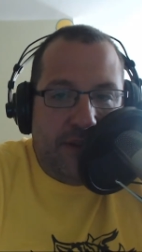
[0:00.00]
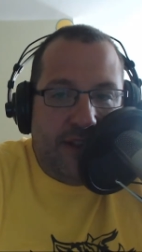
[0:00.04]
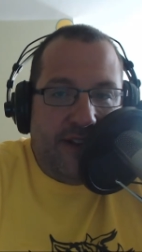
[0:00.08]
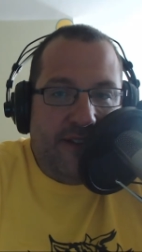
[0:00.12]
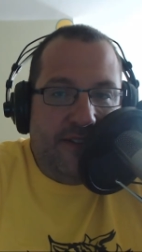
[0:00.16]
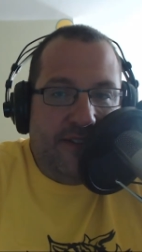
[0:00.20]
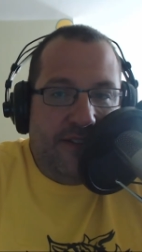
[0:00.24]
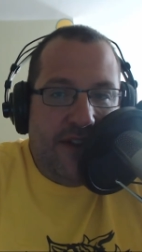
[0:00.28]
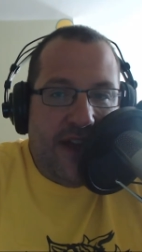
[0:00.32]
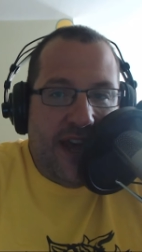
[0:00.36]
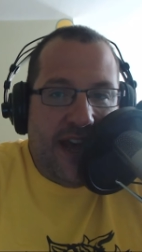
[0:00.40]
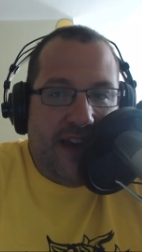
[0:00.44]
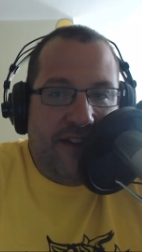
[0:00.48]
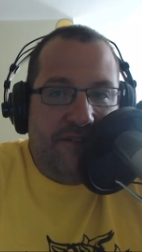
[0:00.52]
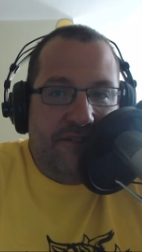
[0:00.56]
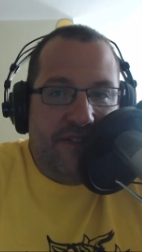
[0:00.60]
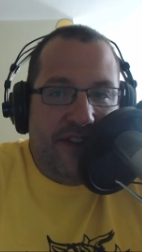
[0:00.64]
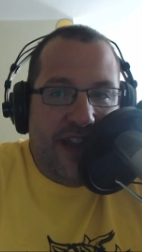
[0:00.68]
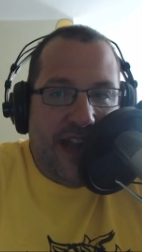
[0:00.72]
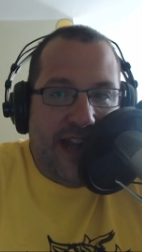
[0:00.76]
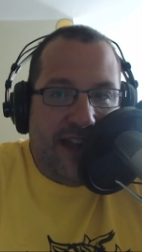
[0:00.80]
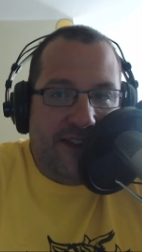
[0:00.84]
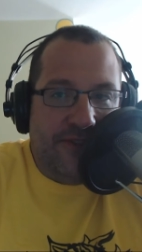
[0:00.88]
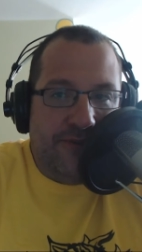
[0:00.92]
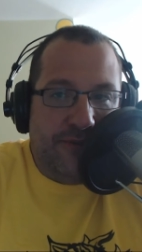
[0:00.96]
Plus, you have
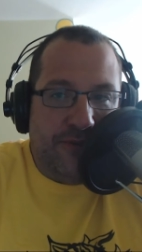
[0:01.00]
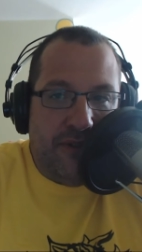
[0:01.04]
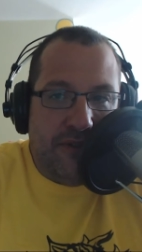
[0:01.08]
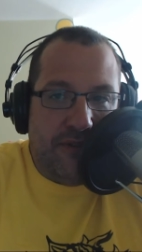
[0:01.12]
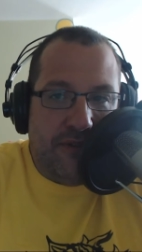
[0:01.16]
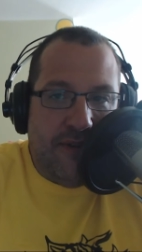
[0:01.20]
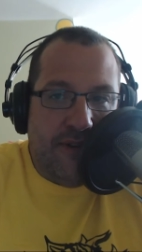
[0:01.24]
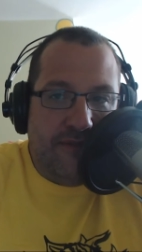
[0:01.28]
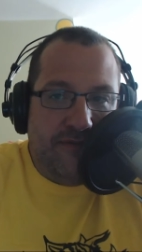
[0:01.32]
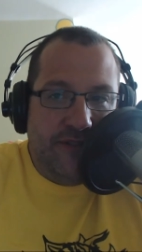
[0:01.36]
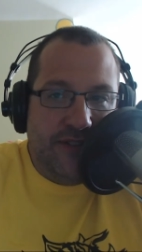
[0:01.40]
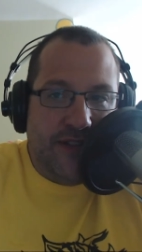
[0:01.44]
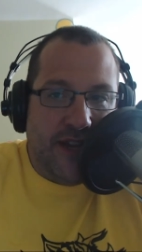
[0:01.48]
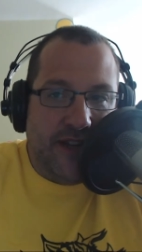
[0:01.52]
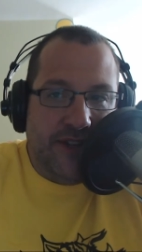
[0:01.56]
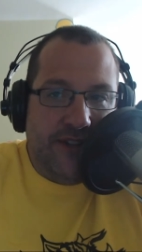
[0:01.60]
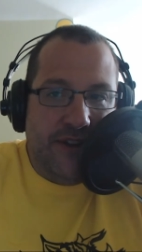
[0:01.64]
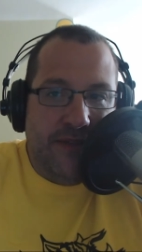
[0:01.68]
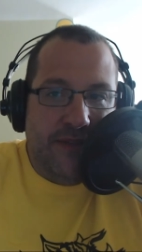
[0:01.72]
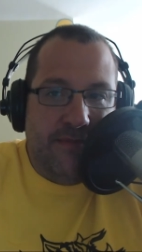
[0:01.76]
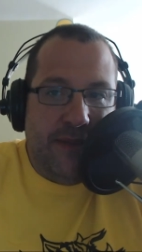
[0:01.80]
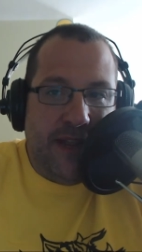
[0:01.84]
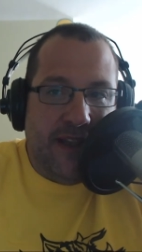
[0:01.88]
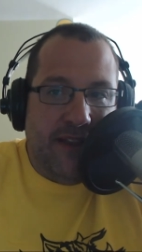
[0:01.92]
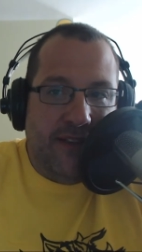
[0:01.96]
natural threat
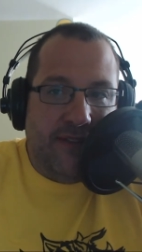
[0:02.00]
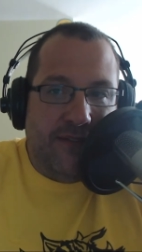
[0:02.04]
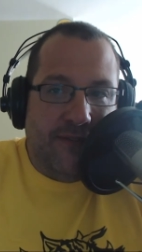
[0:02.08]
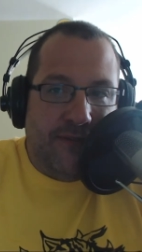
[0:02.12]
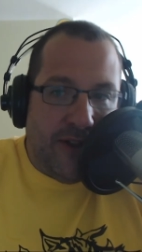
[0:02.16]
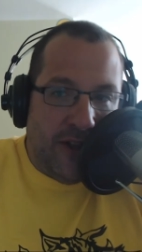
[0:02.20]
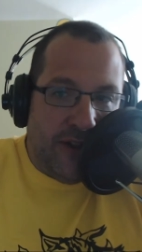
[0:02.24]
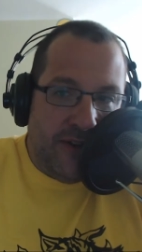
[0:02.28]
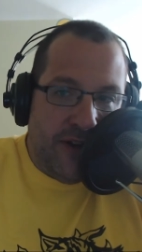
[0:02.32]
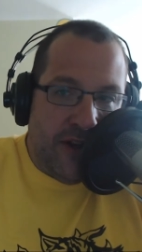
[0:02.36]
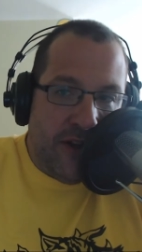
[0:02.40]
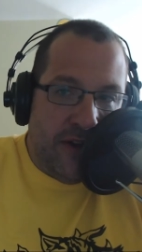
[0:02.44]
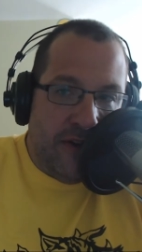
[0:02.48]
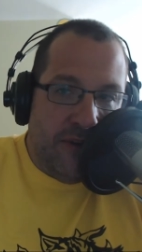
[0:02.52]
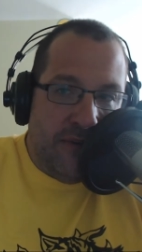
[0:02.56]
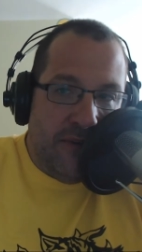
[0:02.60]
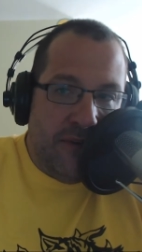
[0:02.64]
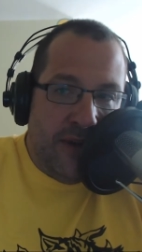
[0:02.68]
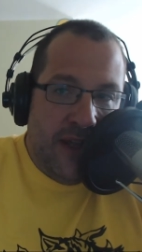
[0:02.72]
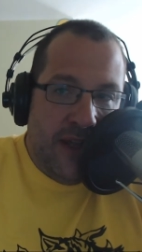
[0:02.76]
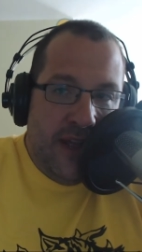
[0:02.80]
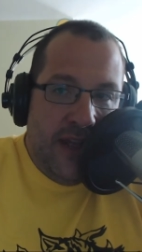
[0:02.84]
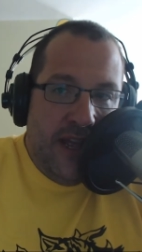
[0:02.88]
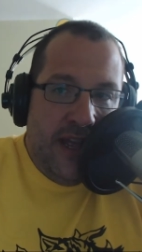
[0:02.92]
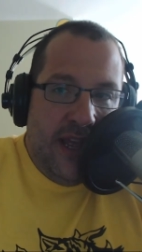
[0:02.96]
reduction because
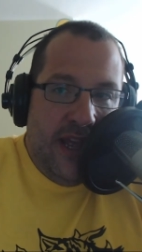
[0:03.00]
Folco